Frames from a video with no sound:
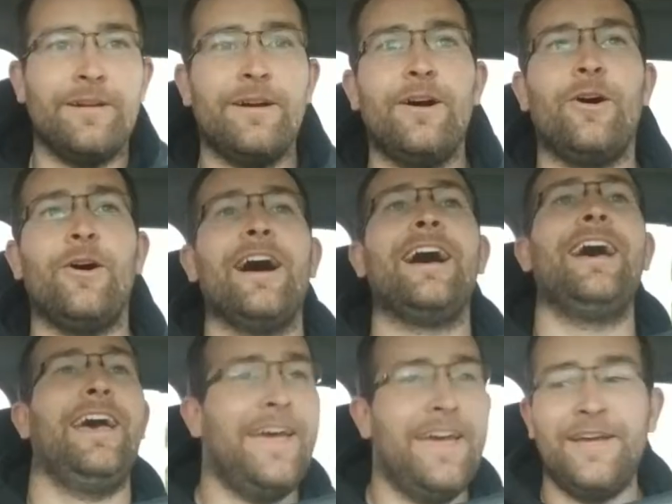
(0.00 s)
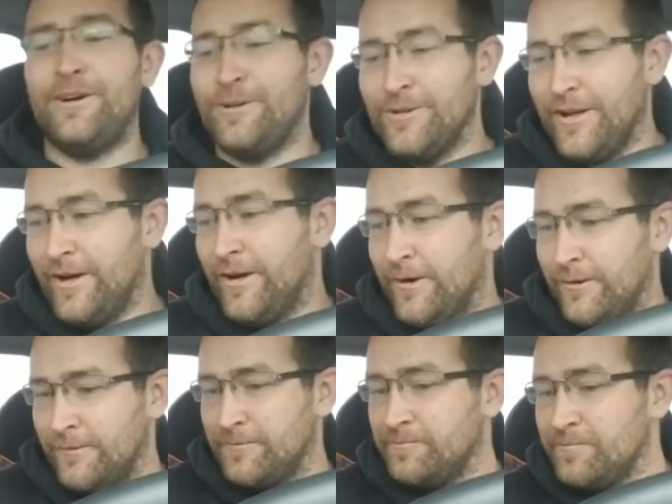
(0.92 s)
Oh, hell
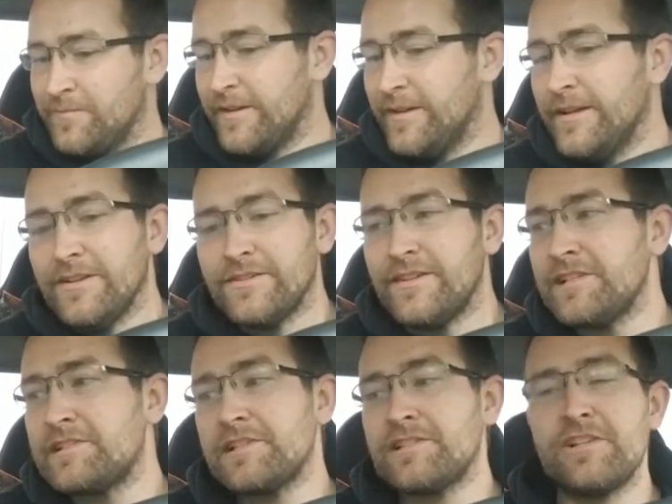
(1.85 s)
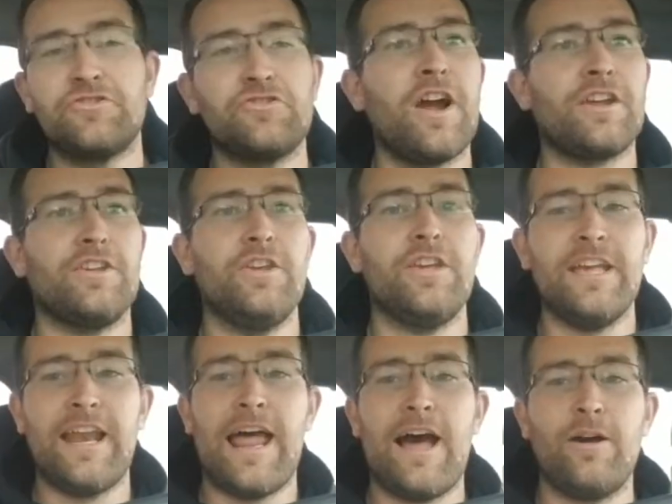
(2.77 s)
no. This is the truck you
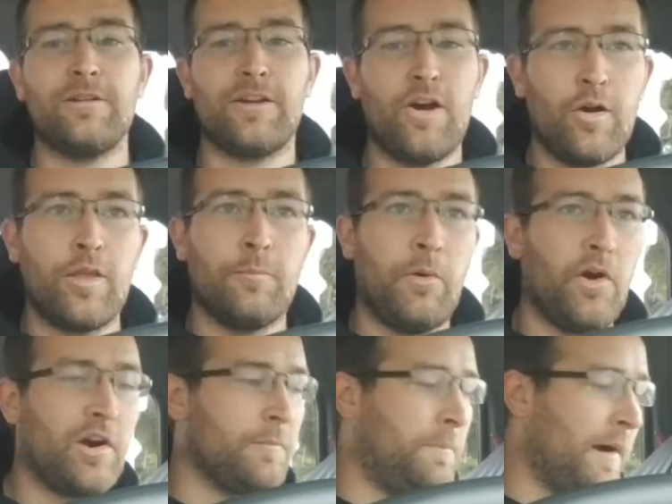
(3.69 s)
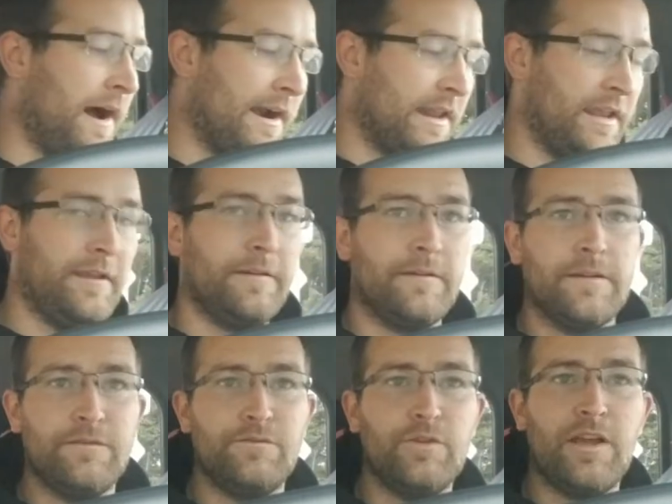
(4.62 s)
get out and go to the porta potty.
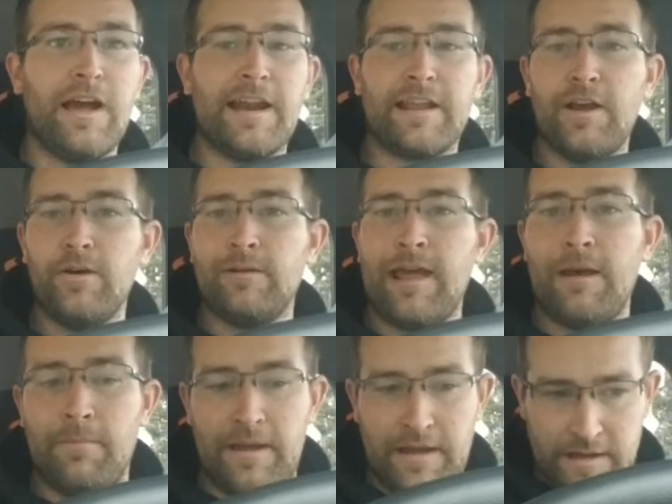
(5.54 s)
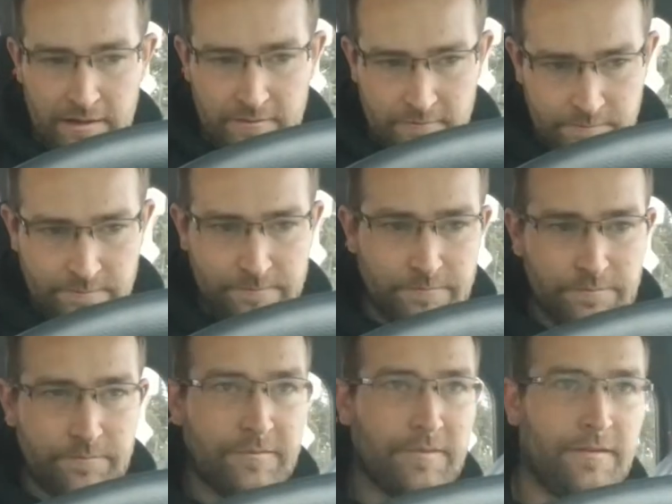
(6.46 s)
You gotta go that bad.
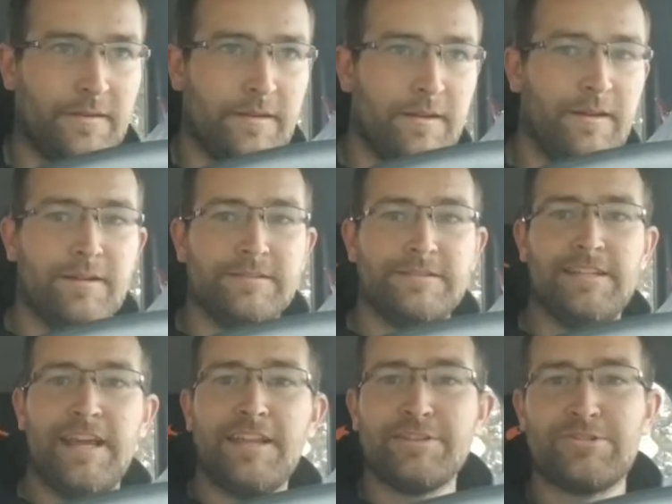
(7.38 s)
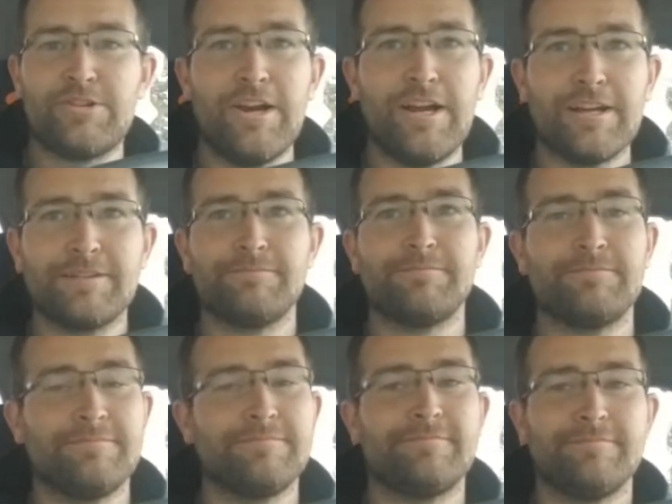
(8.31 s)
The other truck,
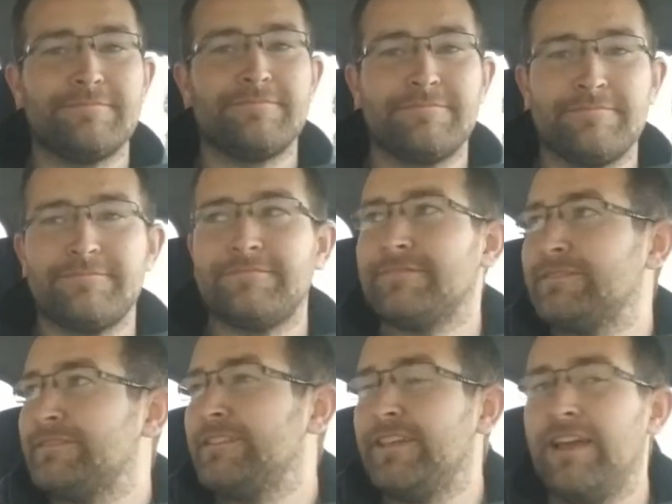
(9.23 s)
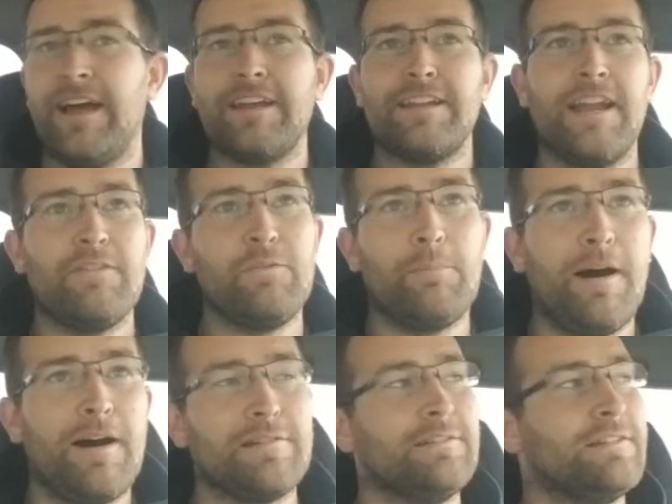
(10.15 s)
yeah, I can have a
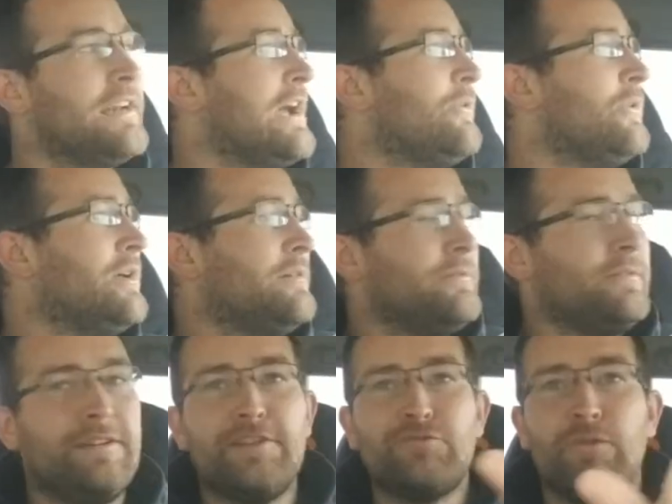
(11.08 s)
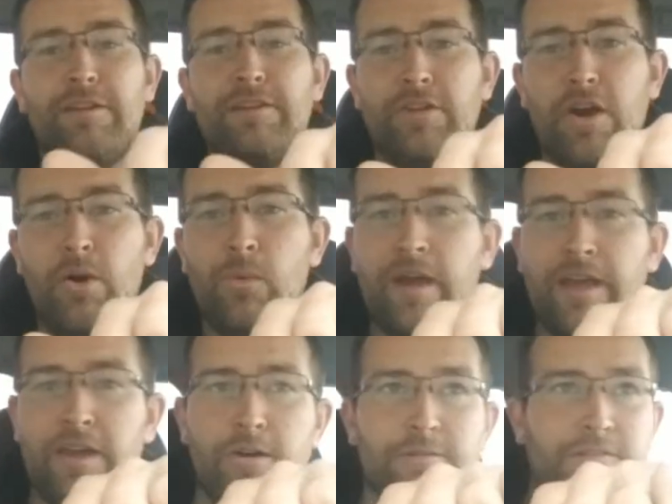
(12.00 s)
bottle in that one. This one, no
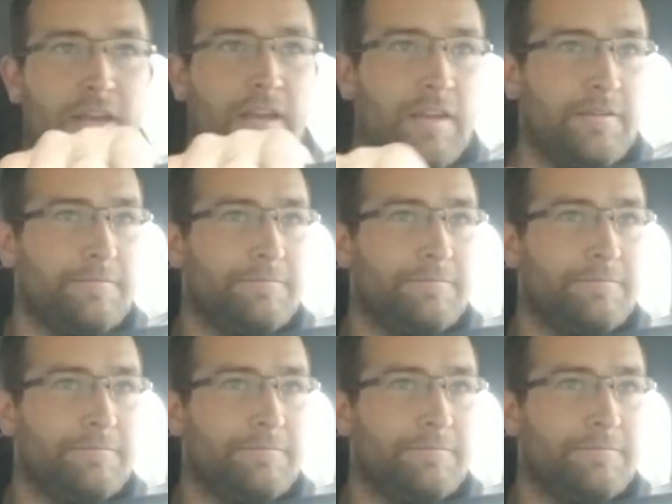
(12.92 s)
way, Jose.